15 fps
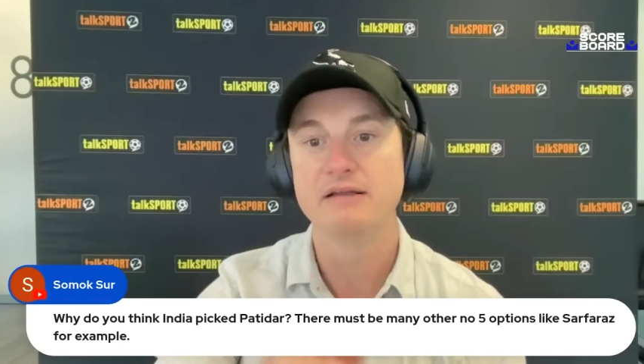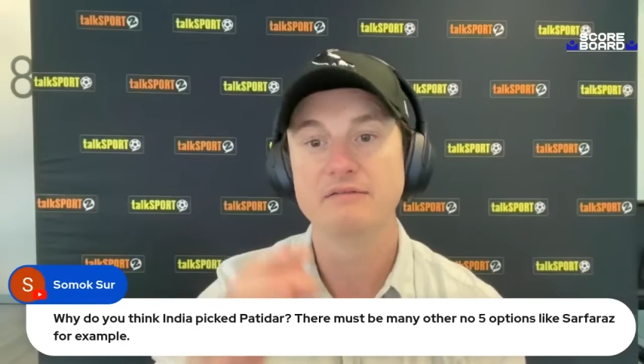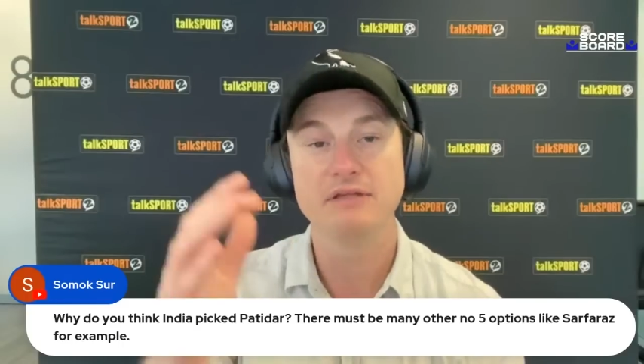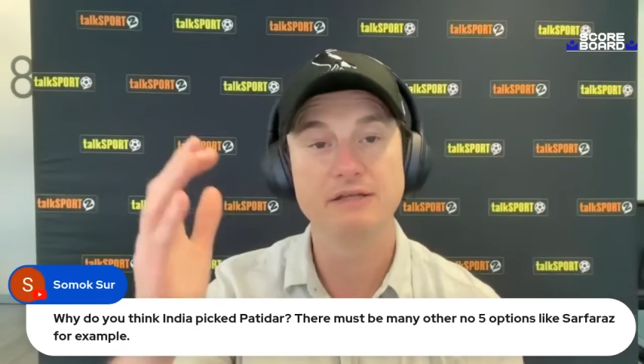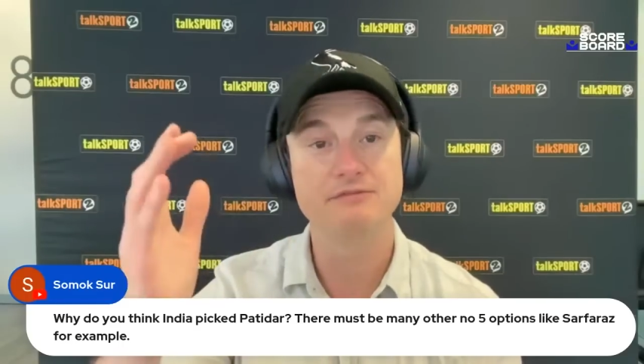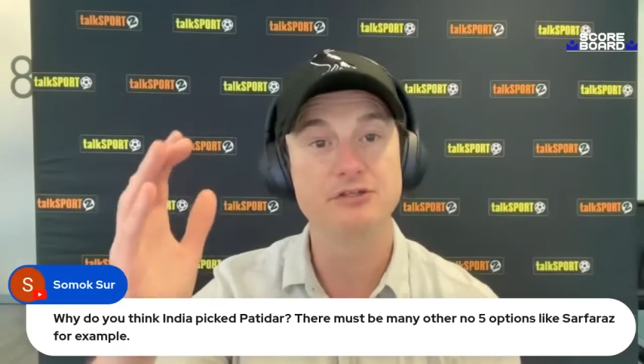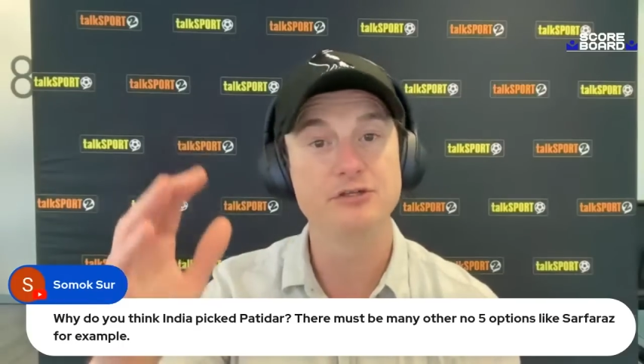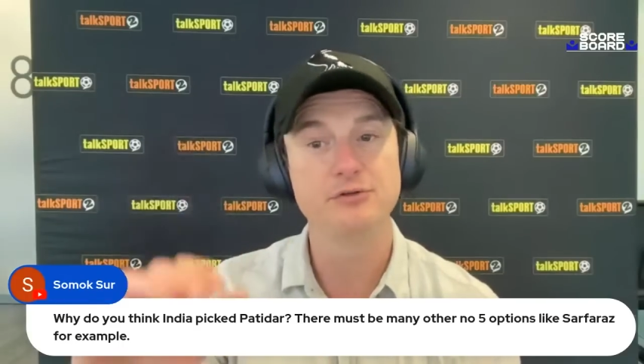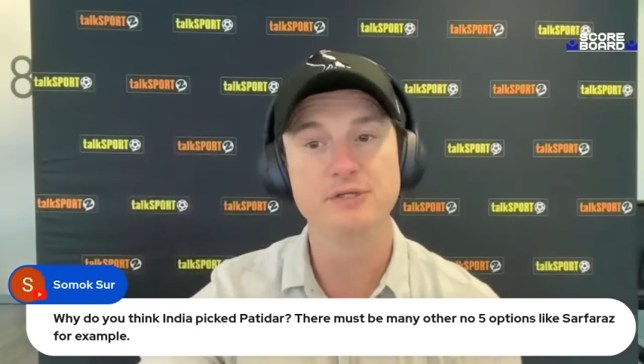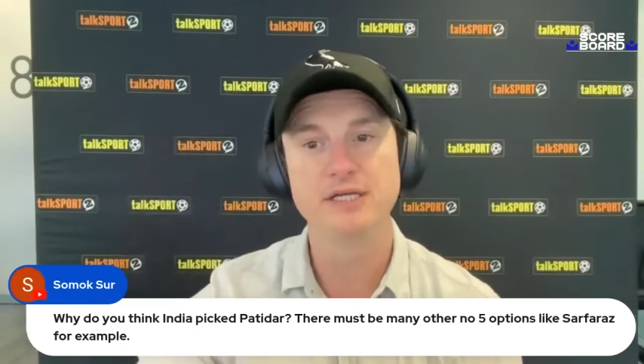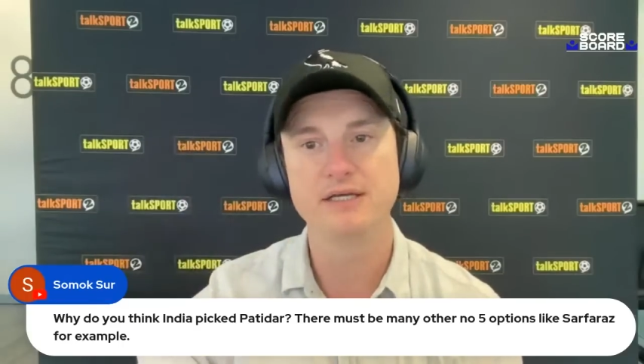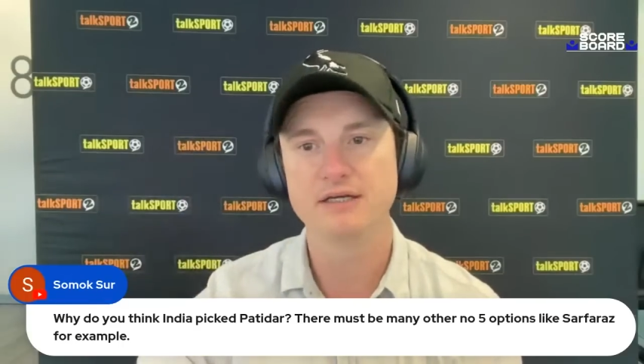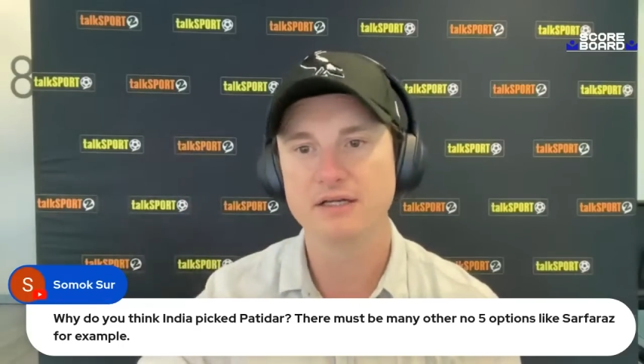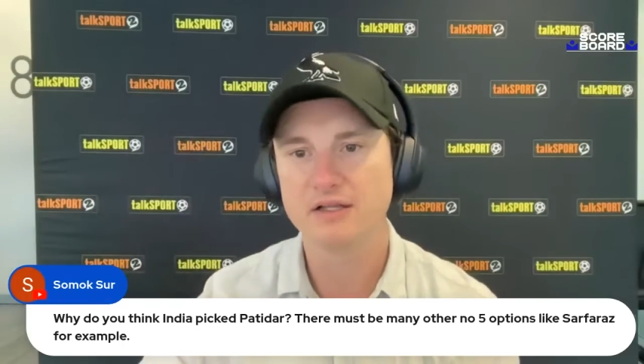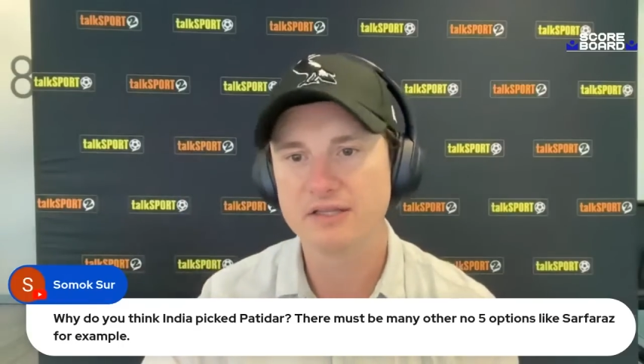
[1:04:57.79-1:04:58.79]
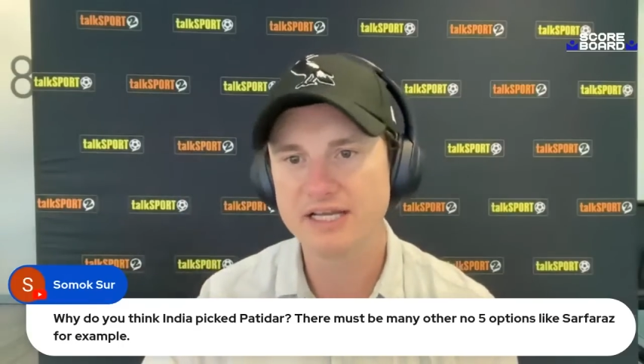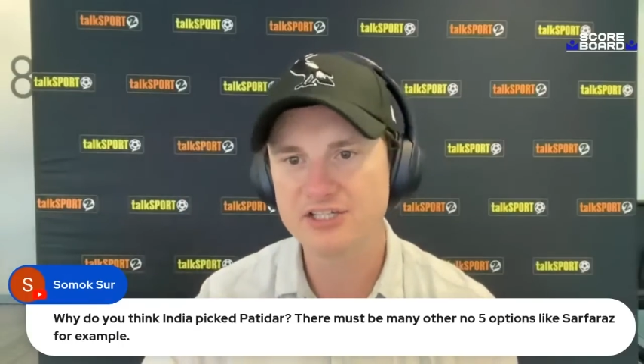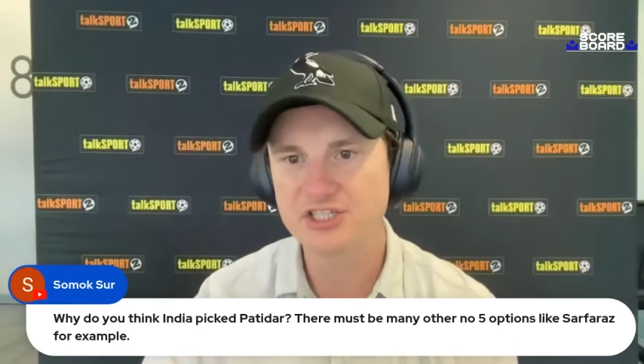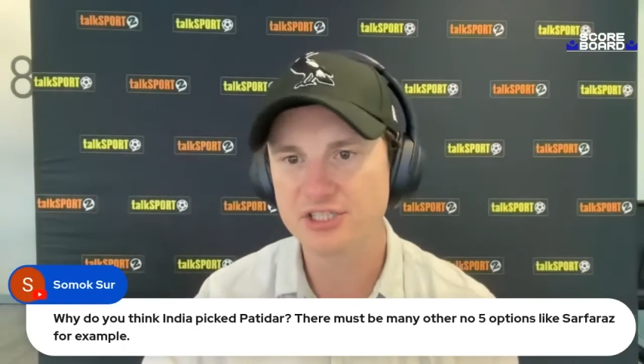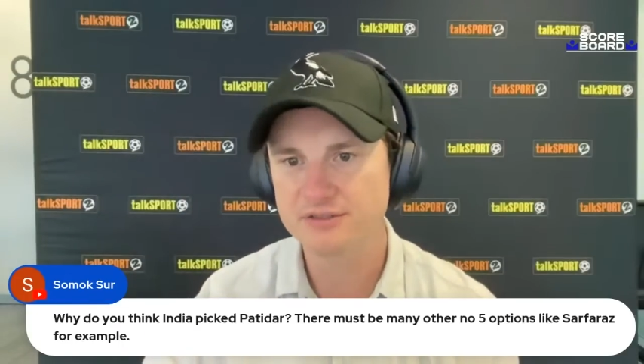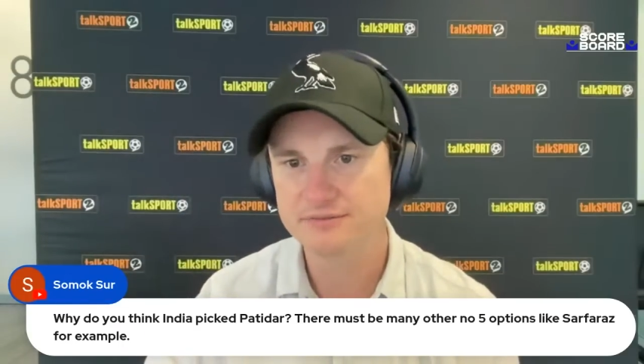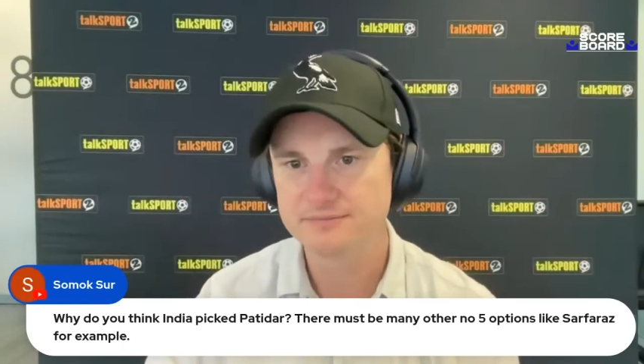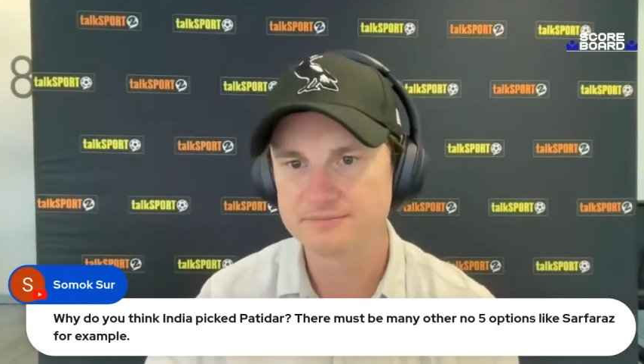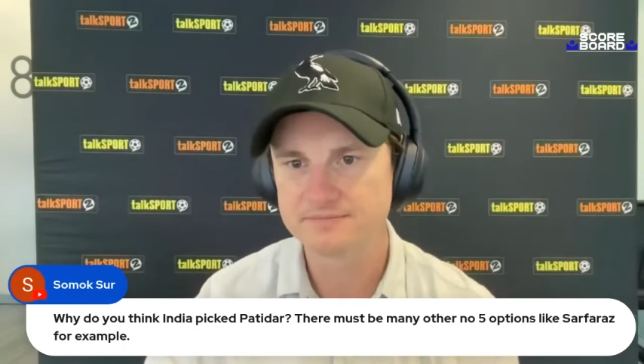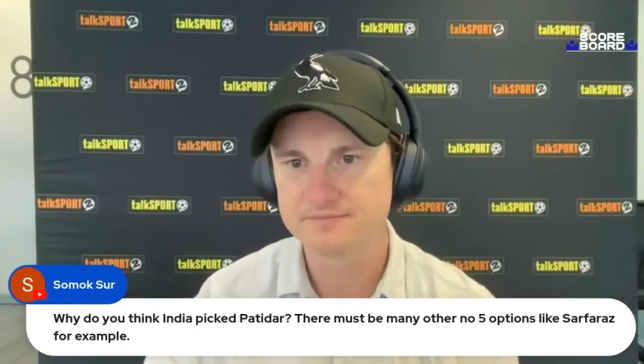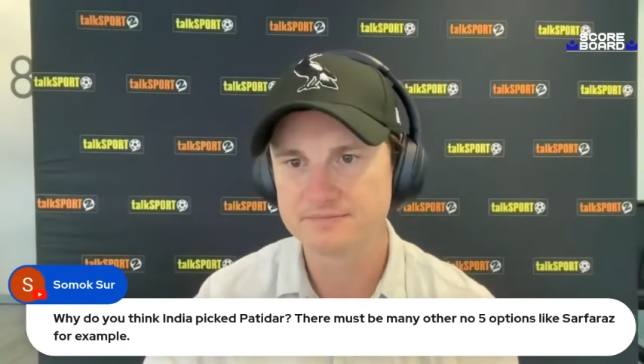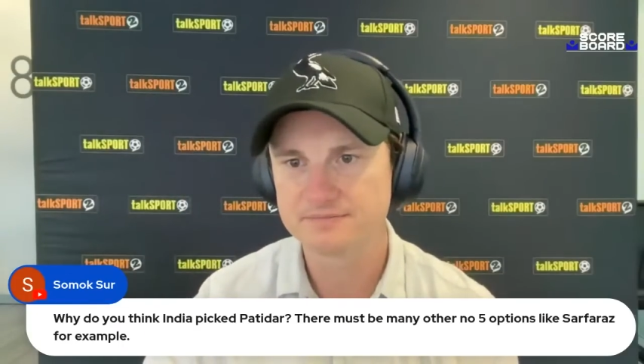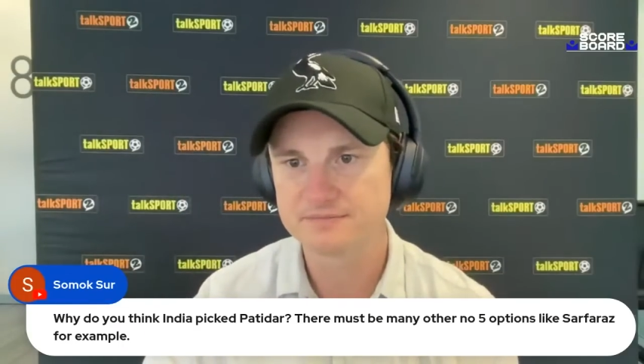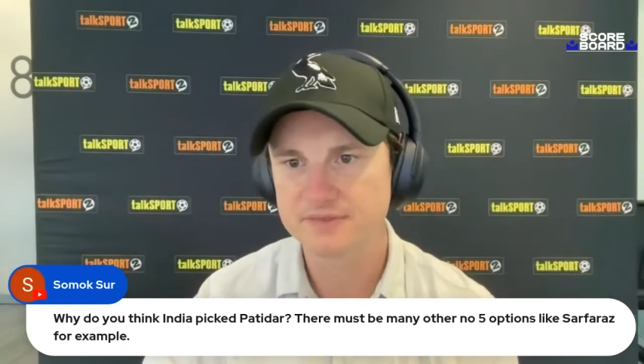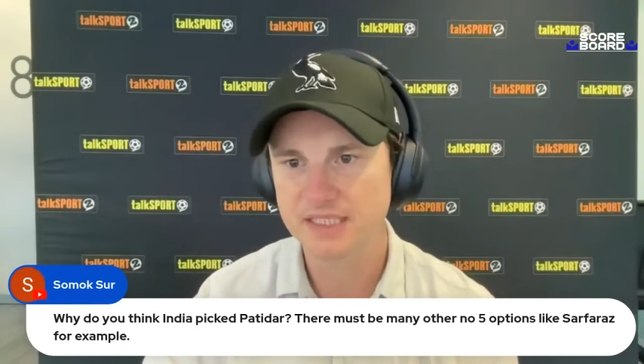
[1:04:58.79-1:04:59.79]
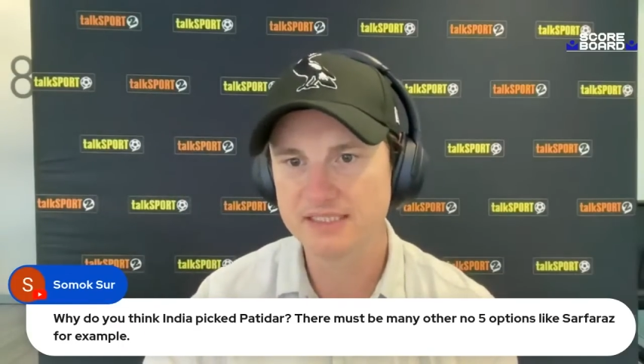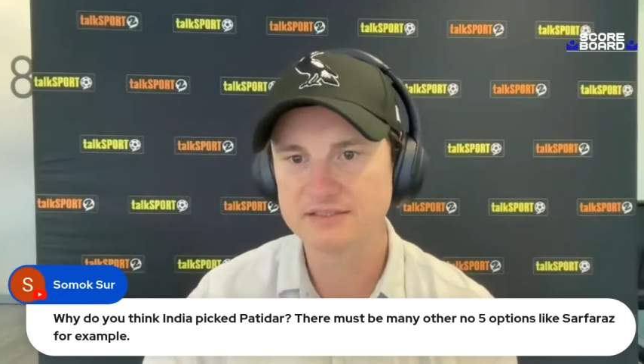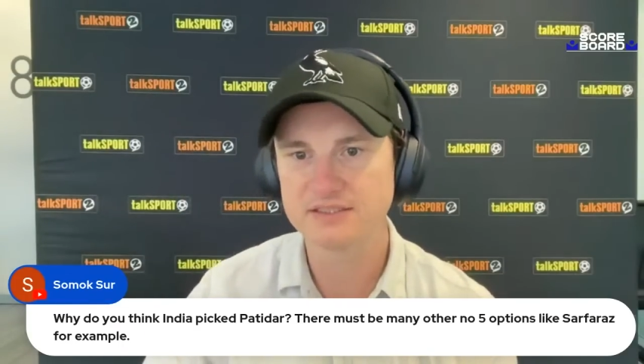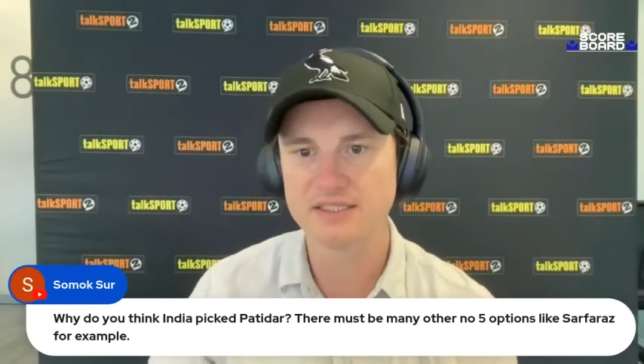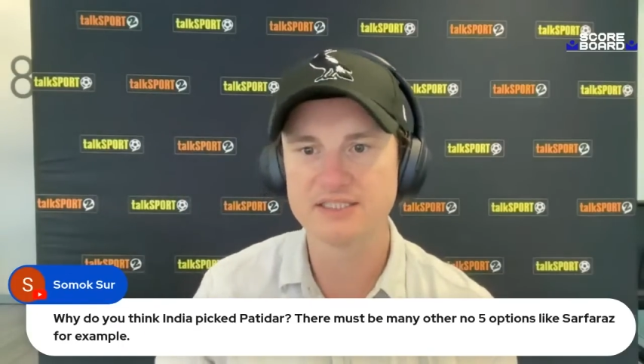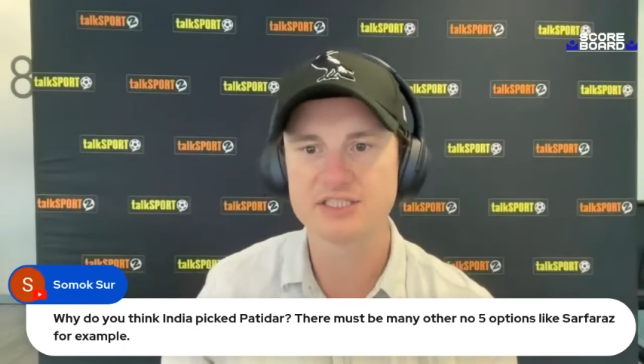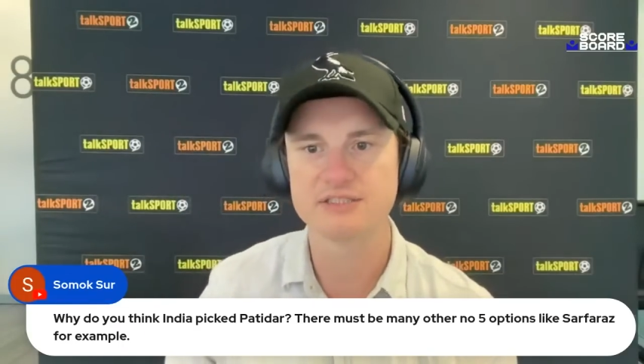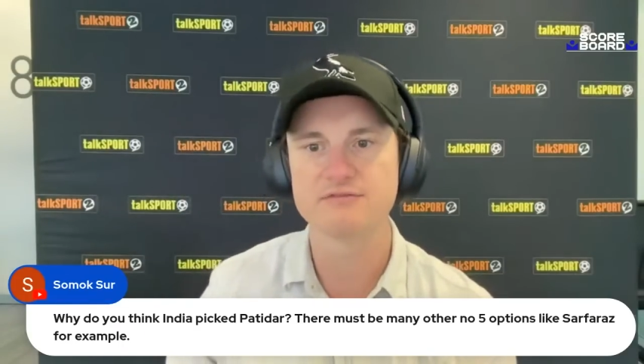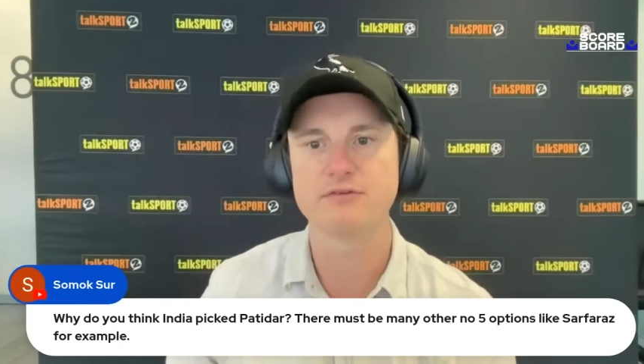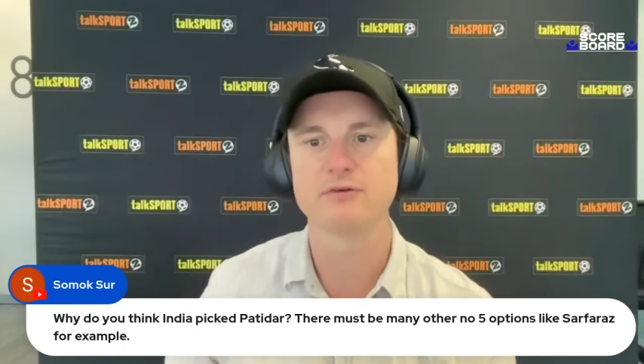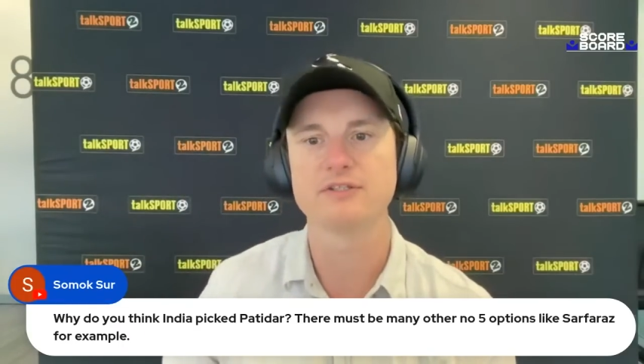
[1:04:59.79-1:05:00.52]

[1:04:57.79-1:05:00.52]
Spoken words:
If you're new here, a lesson. There's a lesson for